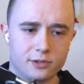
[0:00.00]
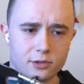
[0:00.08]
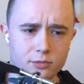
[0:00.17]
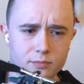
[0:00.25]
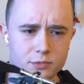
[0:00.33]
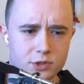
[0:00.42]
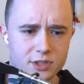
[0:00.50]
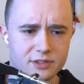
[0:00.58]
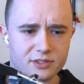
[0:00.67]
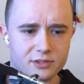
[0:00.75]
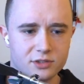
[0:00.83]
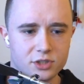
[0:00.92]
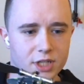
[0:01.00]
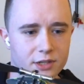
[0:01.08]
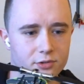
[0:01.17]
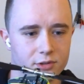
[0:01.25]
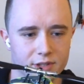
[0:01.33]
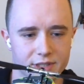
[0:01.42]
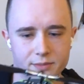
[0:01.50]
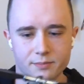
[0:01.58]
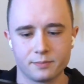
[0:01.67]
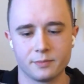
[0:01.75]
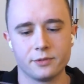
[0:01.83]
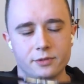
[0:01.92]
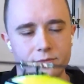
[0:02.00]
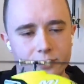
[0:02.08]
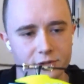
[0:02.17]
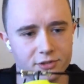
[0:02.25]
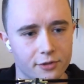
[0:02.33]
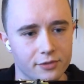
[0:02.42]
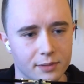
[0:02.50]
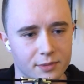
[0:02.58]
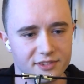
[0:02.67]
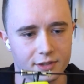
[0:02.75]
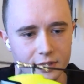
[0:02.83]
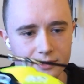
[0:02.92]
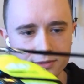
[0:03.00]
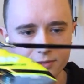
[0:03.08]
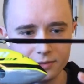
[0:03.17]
So just generally, first off, let me say